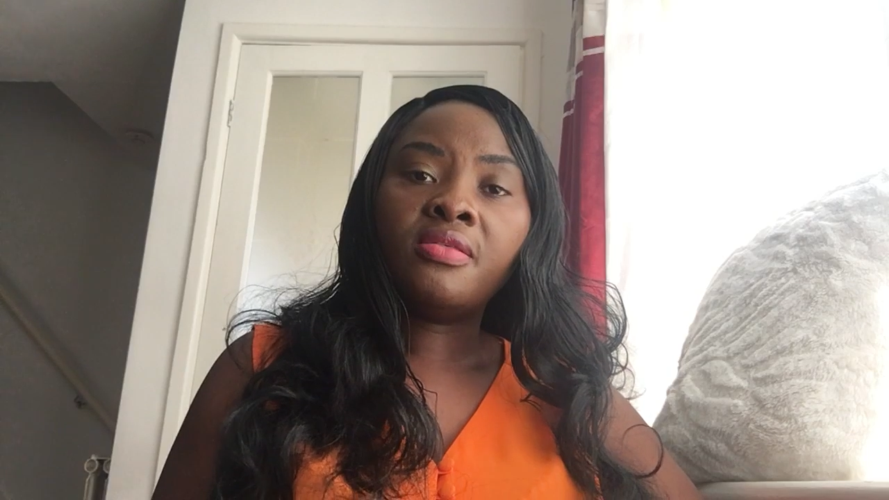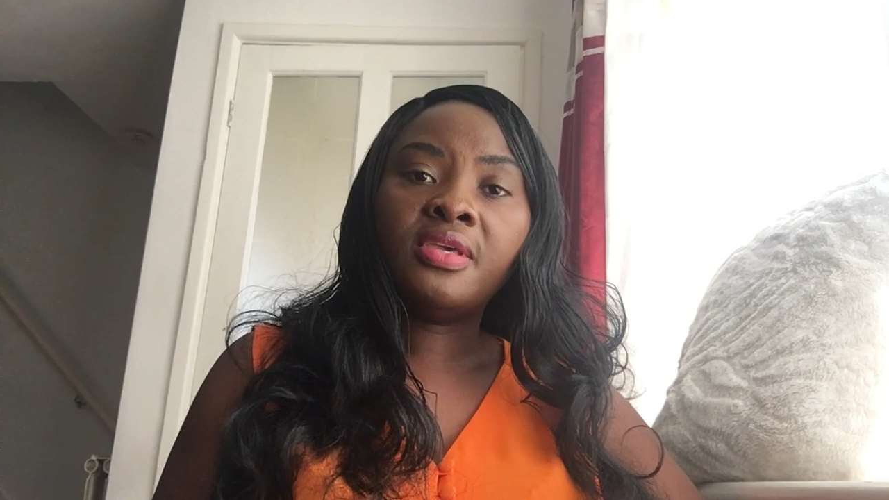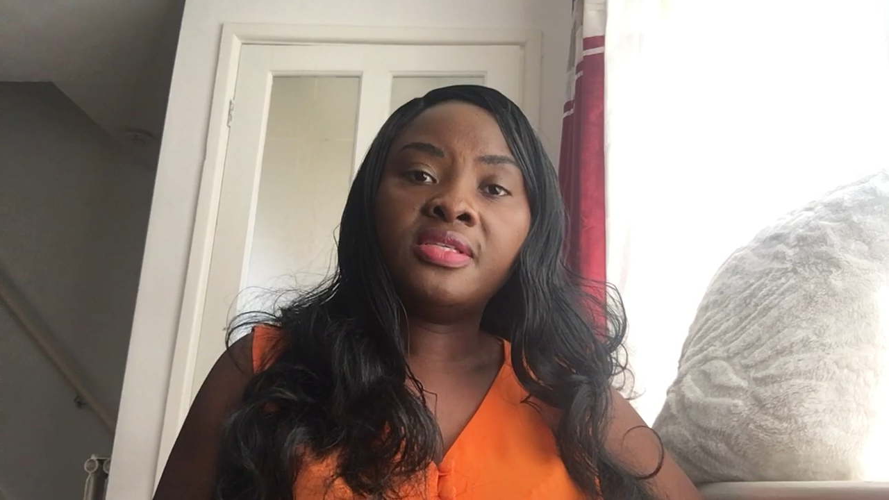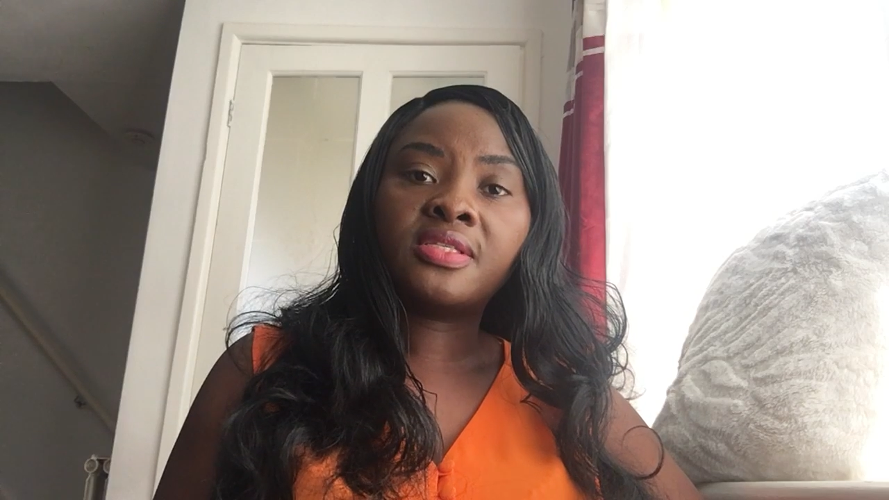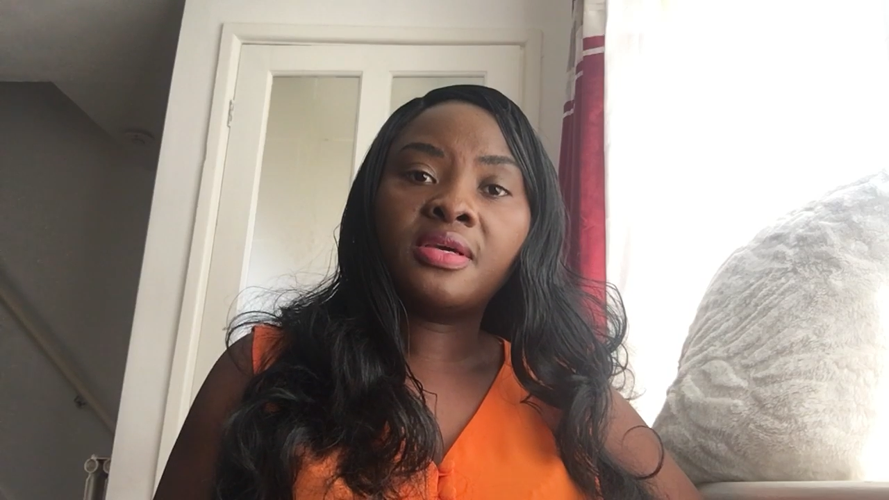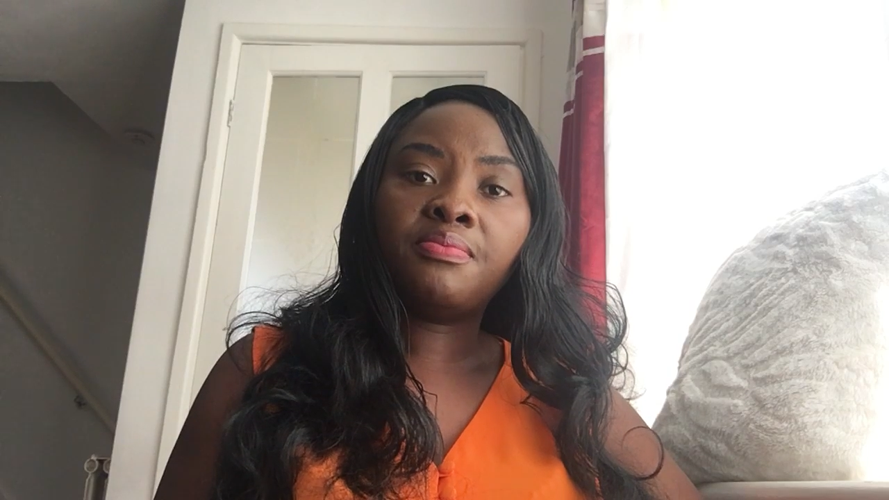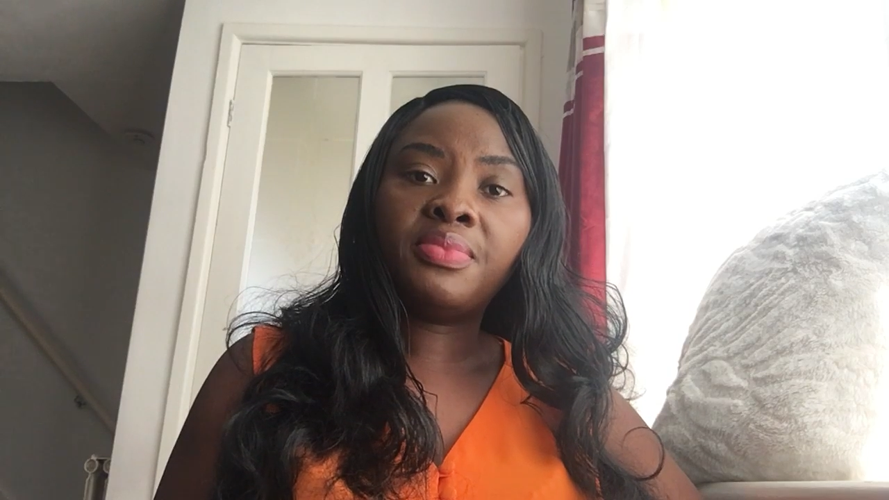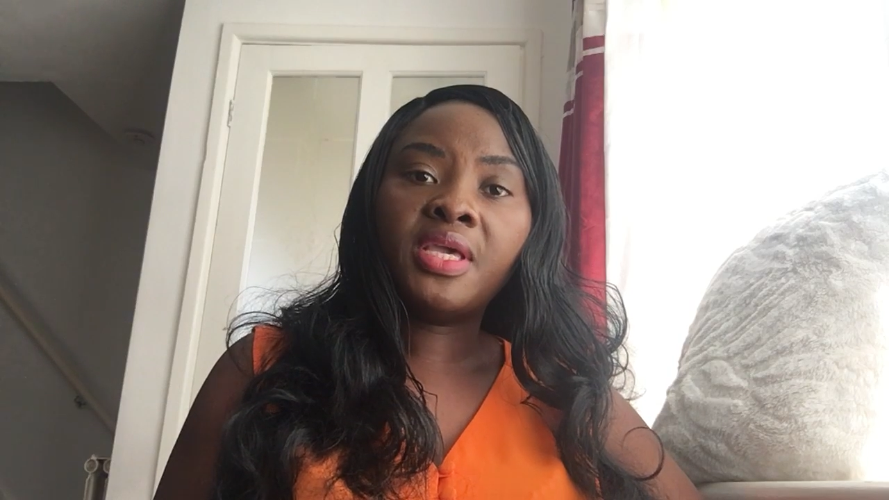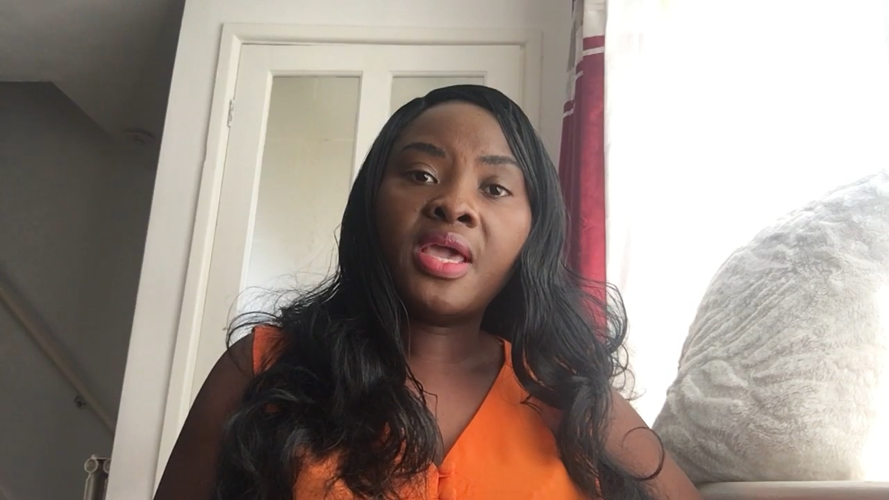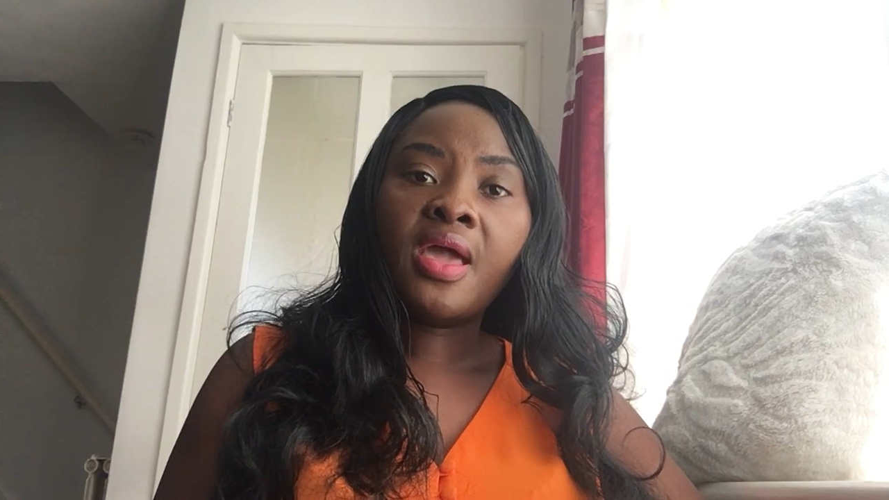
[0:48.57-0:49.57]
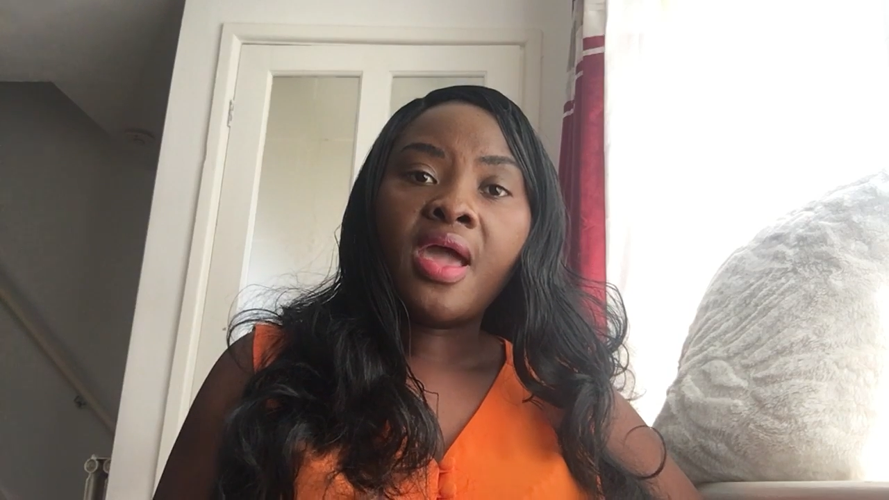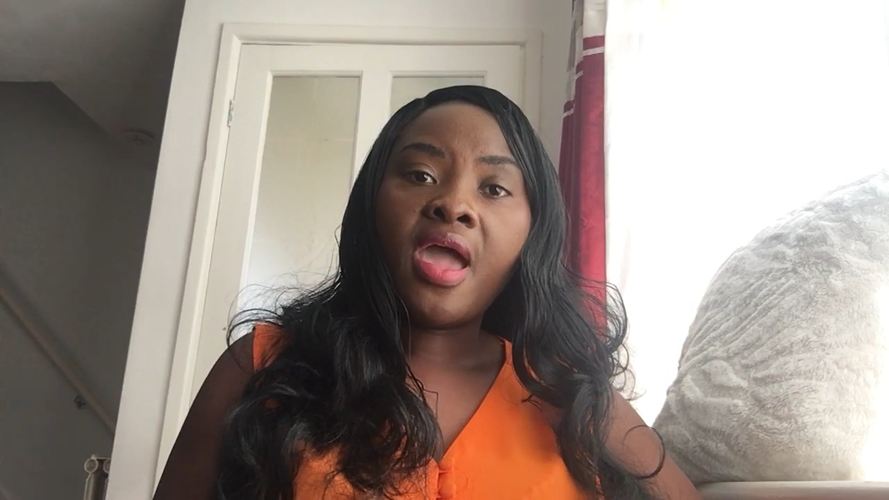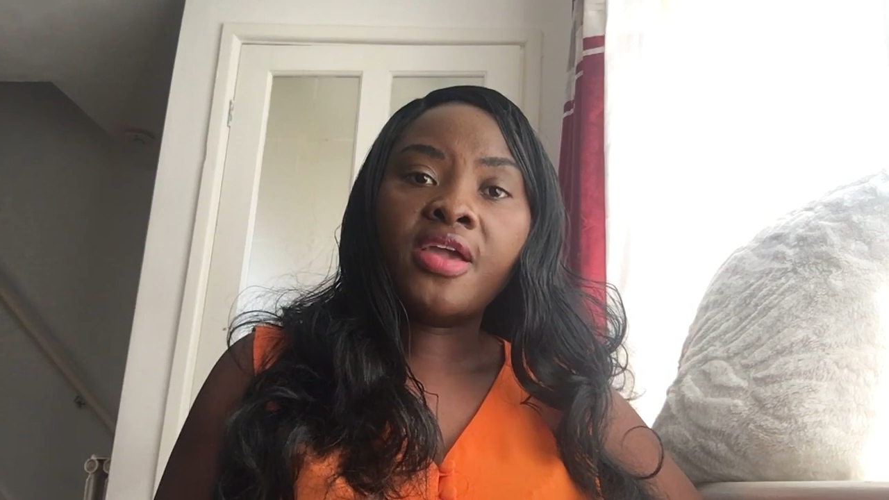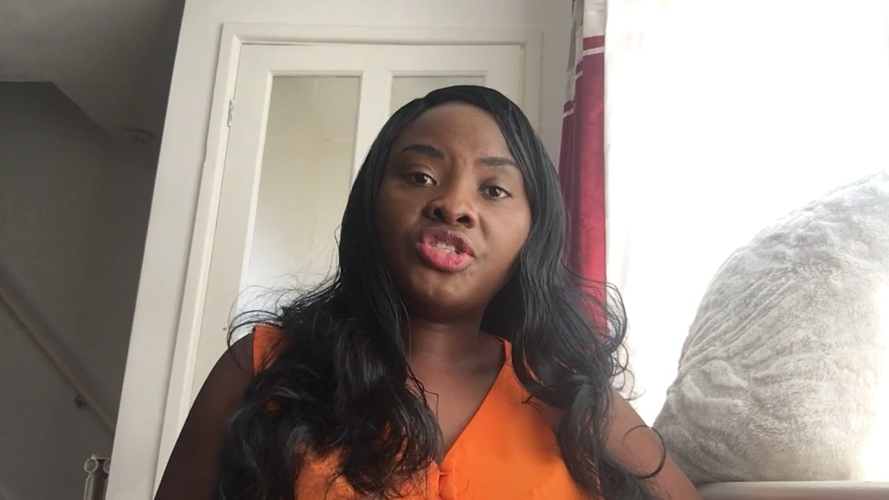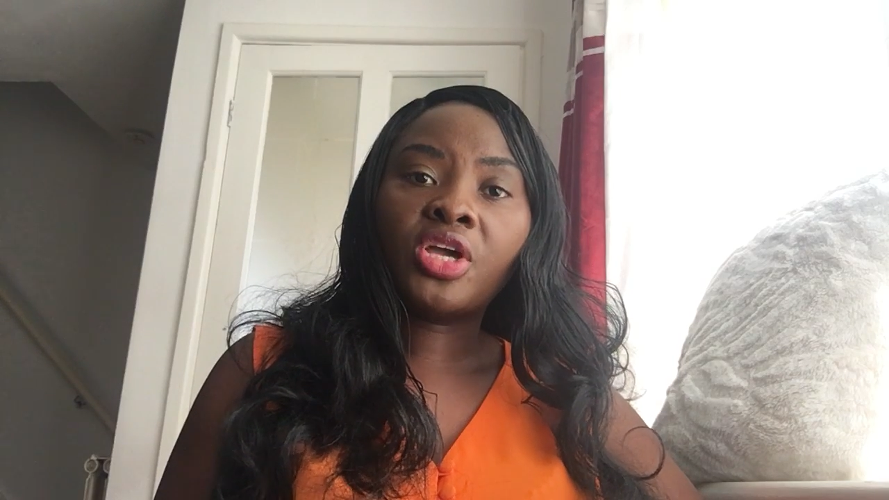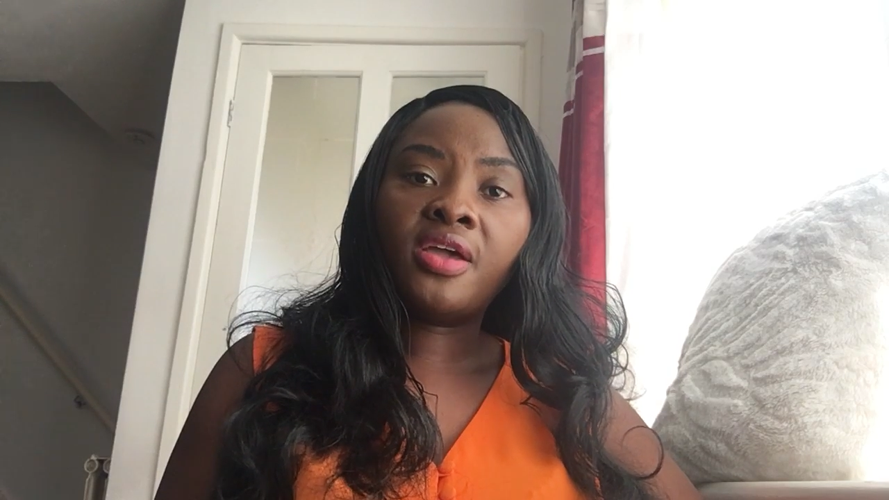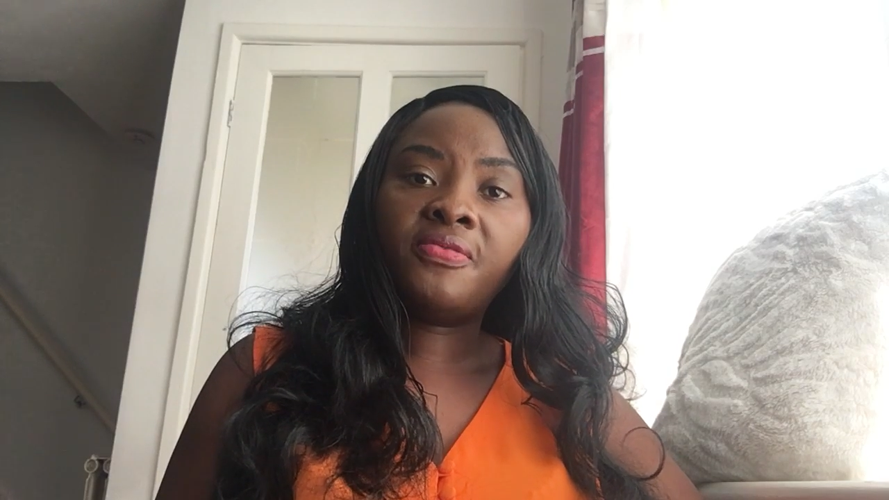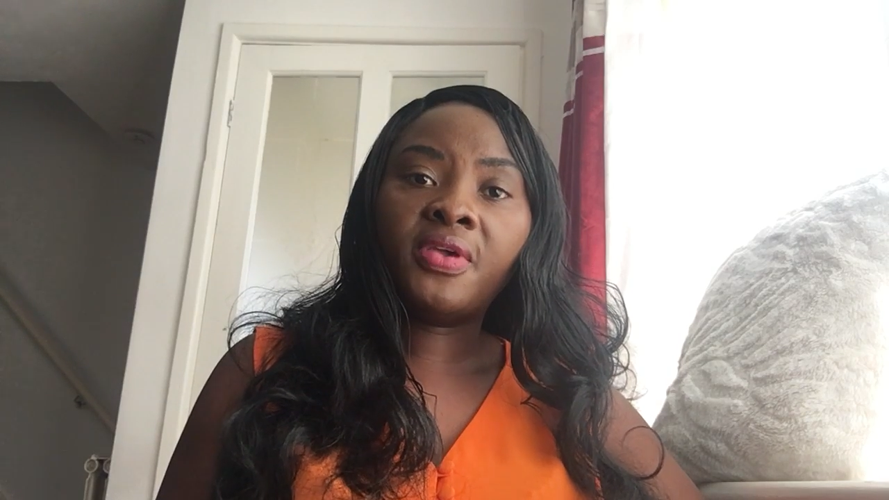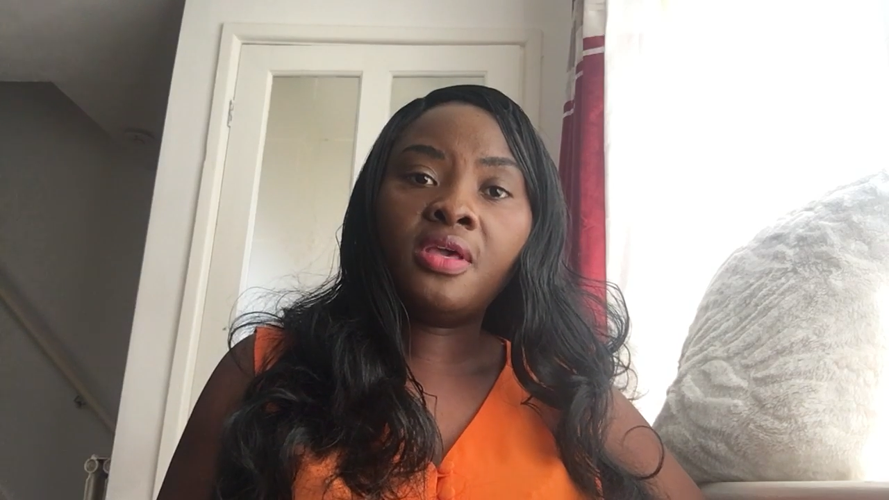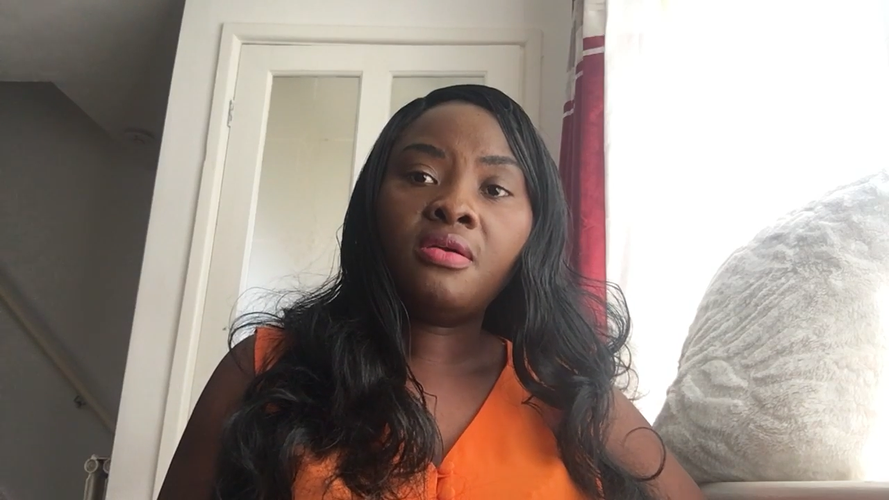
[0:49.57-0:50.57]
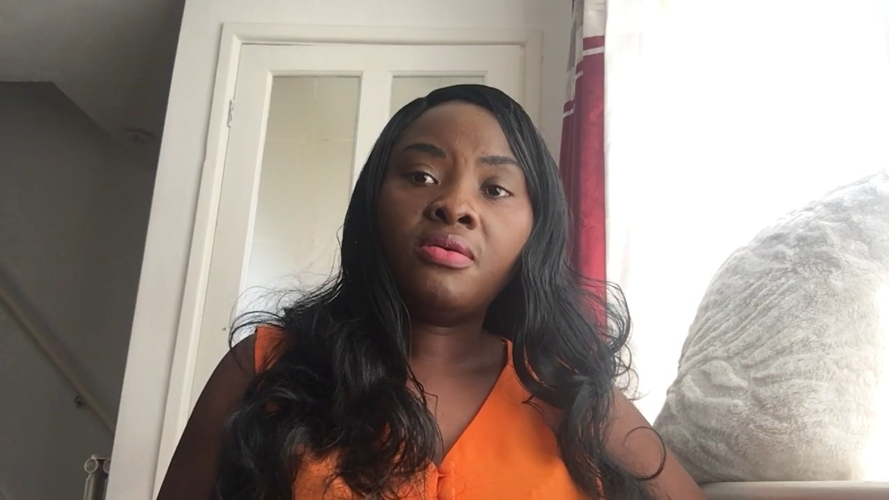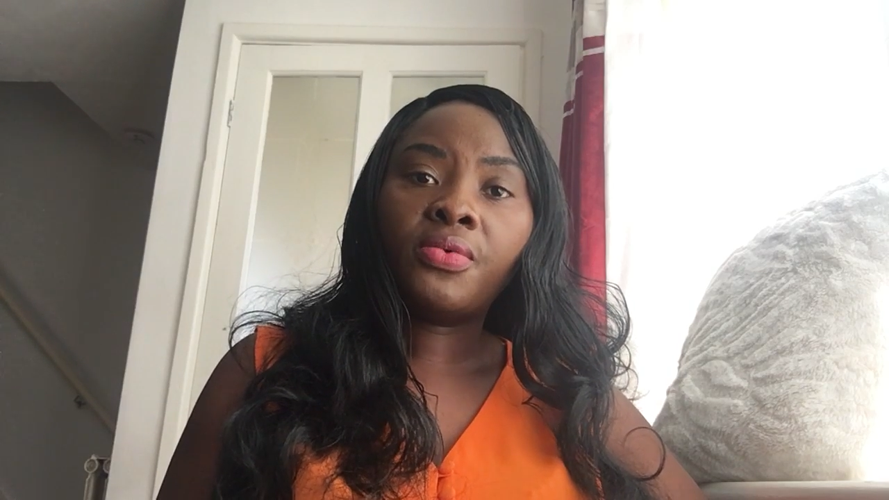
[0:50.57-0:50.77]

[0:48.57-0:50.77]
These can be HIV.